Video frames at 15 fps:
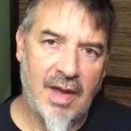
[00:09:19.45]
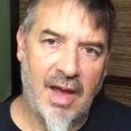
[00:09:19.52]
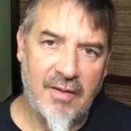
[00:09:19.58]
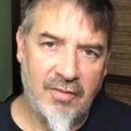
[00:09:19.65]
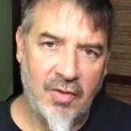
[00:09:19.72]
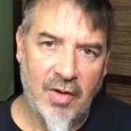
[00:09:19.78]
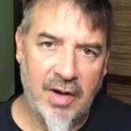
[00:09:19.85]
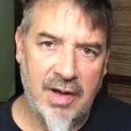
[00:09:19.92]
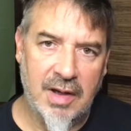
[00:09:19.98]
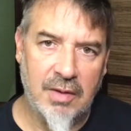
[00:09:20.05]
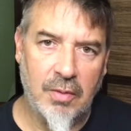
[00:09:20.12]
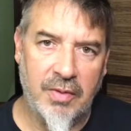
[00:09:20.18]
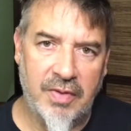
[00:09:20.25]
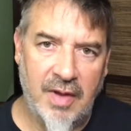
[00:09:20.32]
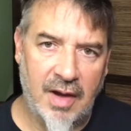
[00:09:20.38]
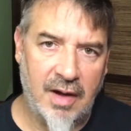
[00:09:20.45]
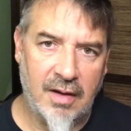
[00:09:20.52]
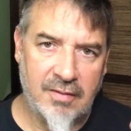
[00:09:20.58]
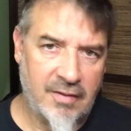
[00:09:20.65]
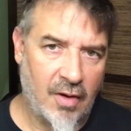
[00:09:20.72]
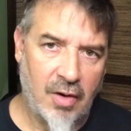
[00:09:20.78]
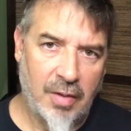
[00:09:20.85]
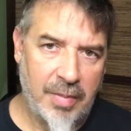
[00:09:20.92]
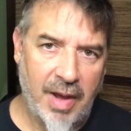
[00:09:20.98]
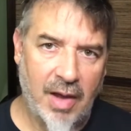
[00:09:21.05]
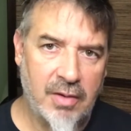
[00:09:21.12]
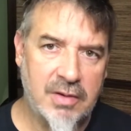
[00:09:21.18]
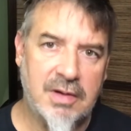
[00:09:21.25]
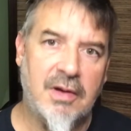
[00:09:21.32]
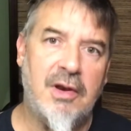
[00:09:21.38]
I have no idea what that is all
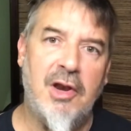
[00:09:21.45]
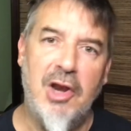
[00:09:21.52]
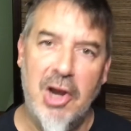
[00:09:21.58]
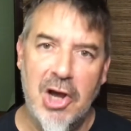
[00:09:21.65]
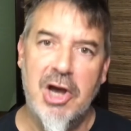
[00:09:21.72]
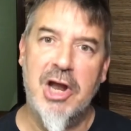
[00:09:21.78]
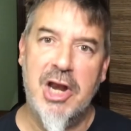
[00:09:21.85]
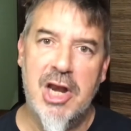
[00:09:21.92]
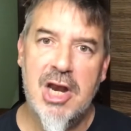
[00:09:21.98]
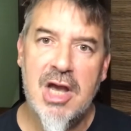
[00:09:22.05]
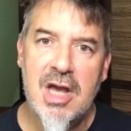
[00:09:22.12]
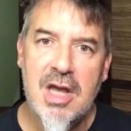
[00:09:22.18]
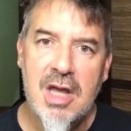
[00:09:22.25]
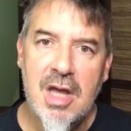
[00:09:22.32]
about. None.